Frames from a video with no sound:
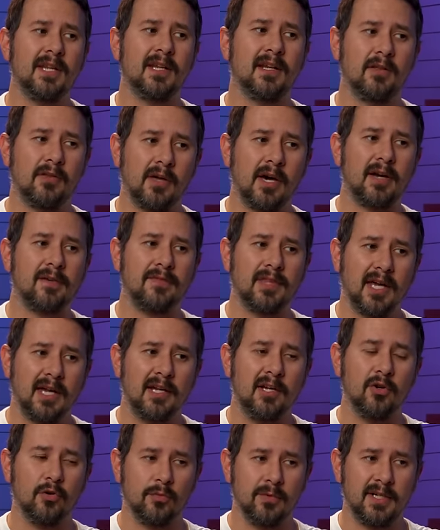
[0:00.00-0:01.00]
getting a lot of that
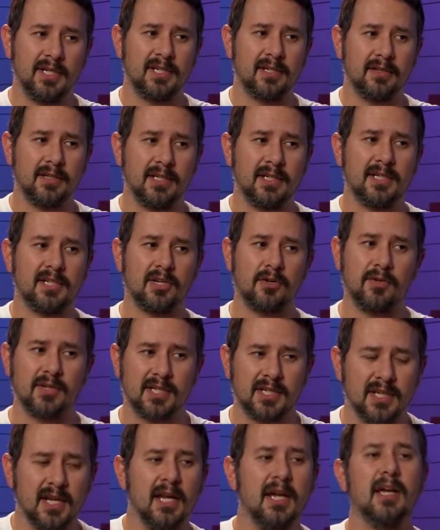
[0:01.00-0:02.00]
here recently, so
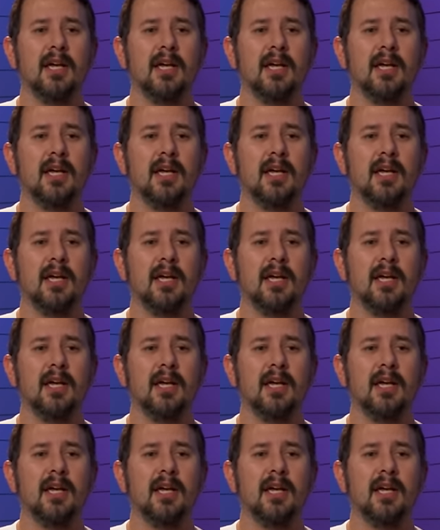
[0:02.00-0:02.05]
it's,